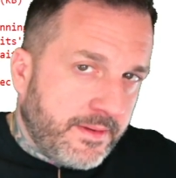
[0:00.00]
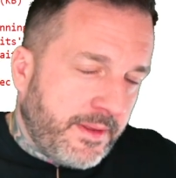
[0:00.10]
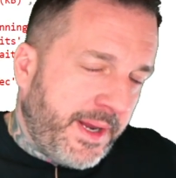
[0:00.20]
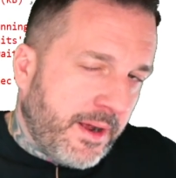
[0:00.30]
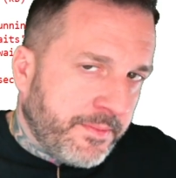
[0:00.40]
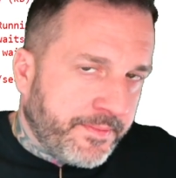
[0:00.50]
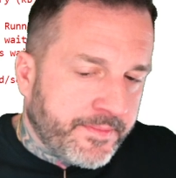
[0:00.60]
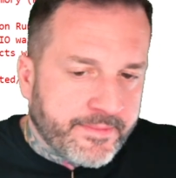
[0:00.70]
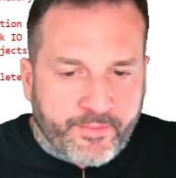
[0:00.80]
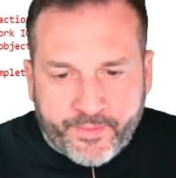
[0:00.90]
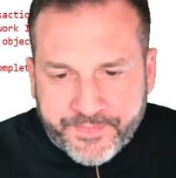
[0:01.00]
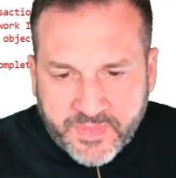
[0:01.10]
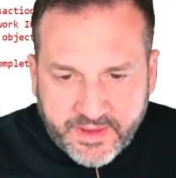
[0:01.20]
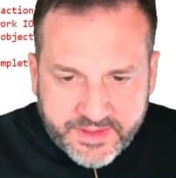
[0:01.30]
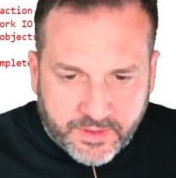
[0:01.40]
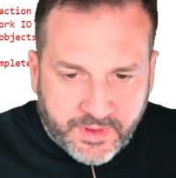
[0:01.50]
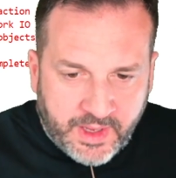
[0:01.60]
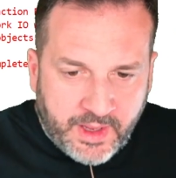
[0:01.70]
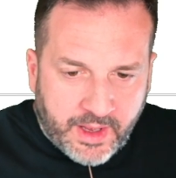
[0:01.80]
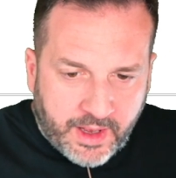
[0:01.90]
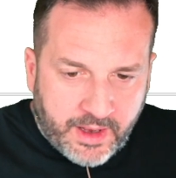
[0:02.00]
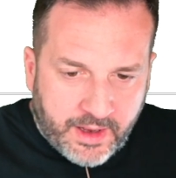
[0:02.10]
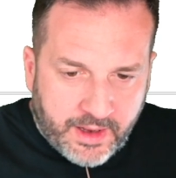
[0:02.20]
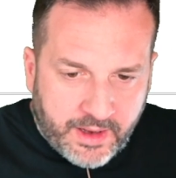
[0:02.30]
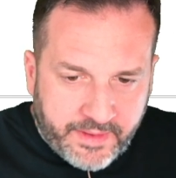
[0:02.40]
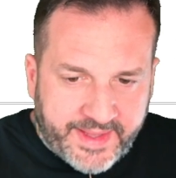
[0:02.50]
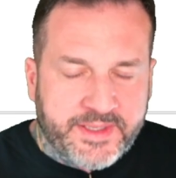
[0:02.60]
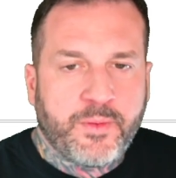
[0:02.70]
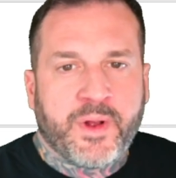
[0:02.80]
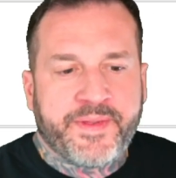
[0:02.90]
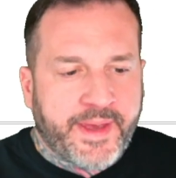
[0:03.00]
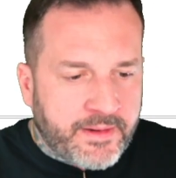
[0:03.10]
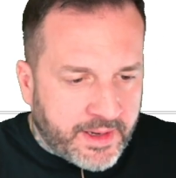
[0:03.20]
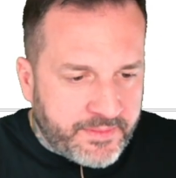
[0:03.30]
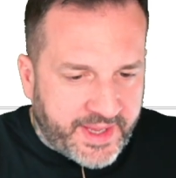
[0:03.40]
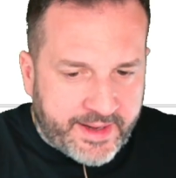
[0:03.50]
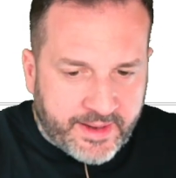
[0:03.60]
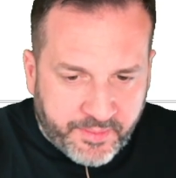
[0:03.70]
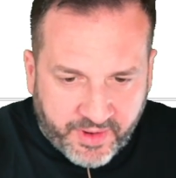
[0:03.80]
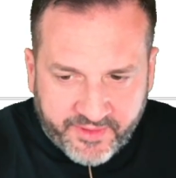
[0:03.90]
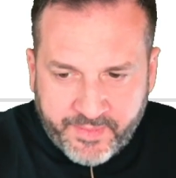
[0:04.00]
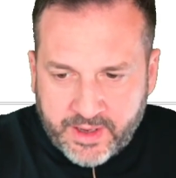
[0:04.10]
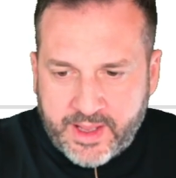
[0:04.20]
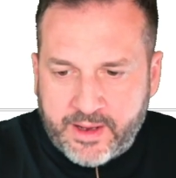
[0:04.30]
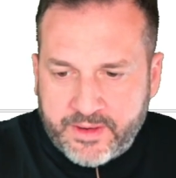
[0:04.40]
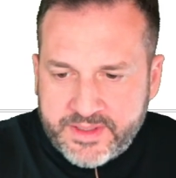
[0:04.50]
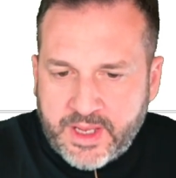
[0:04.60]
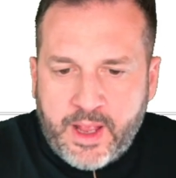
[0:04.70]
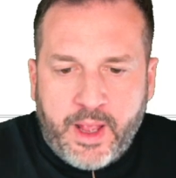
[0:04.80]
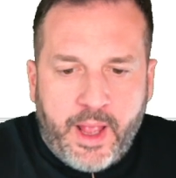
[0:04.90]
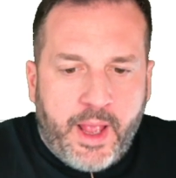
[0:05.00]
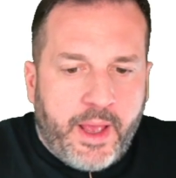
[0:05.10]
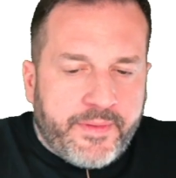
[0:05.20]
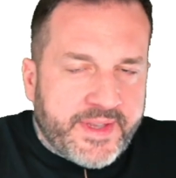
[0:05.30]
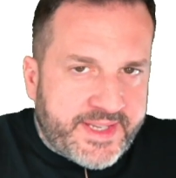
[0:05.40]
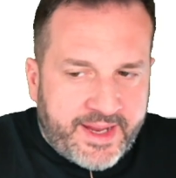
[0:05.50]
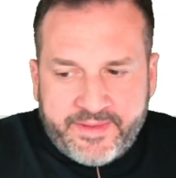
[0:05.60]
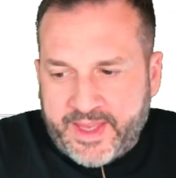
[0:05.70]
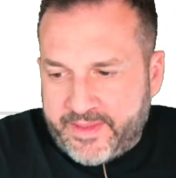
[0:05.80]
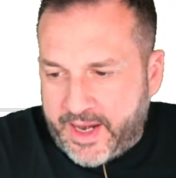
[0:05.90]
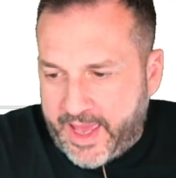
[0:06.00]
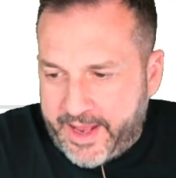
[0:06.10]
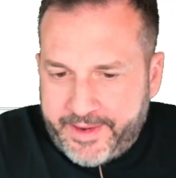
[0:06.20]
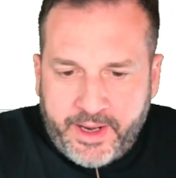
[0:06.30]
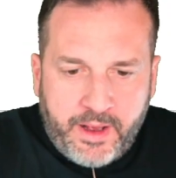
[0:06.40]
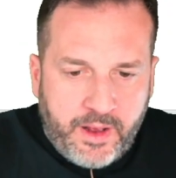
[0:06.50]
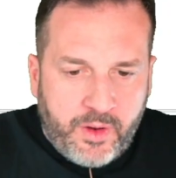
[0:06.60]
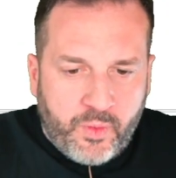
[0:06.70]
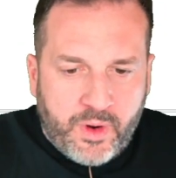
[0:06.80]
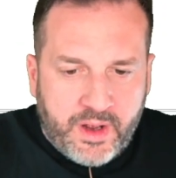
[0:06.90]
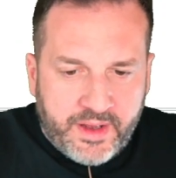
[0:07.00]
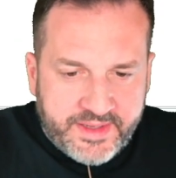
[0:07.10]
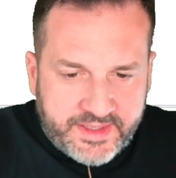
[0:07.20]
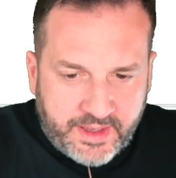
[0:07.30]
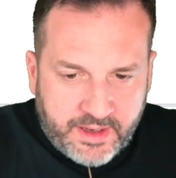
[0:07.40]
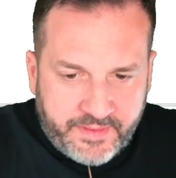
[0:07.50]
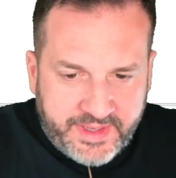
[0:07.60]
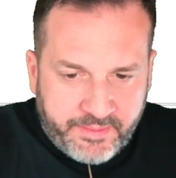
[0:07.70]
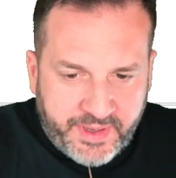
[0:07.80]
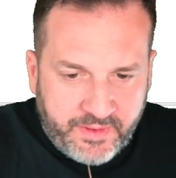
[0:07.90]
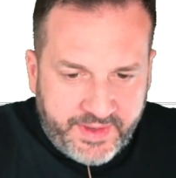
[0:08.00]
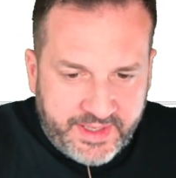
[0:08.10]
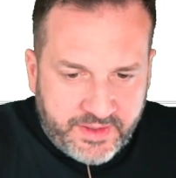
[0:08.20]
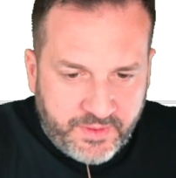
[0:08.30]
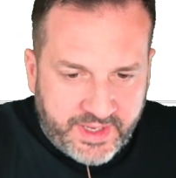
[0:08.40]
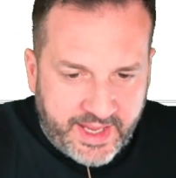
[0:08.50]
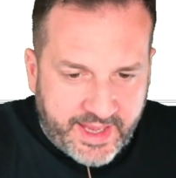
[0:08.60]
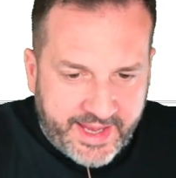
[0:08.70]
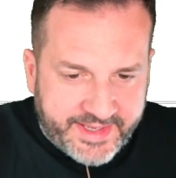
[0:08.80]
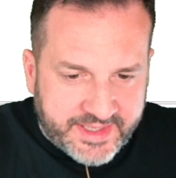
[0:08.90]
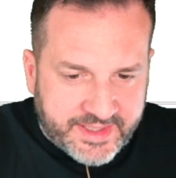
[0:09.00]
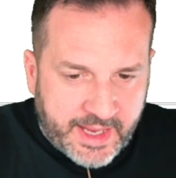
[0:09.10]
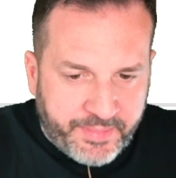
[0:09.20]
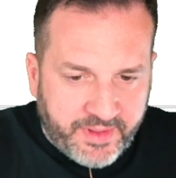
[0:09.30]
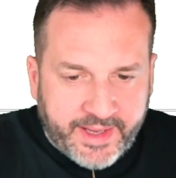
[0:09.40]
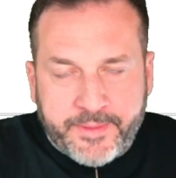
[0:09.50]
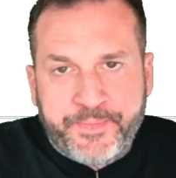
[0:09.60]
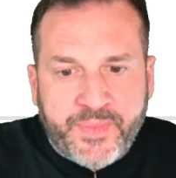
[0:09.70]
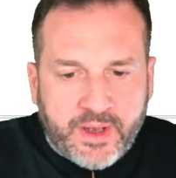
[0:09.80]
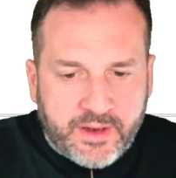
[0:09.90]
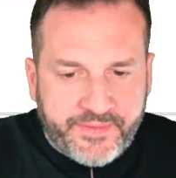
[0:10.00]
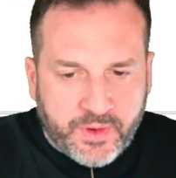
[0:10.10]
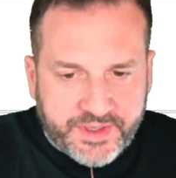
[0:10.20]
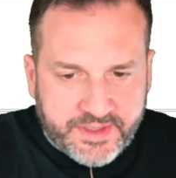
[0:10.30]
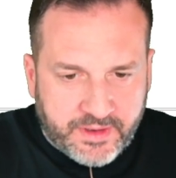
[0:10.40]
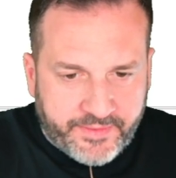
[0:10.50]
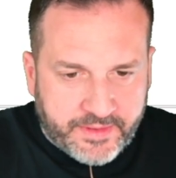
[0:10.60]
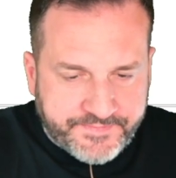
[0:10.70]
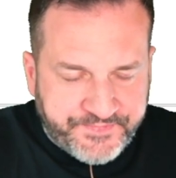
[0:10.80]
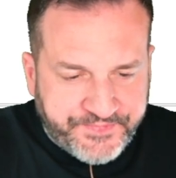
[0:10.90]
Let me know? So uh, that's the one thing, right? We added in perfmon counters. The second thing that I added was uh, the ability to take a sampling of your server.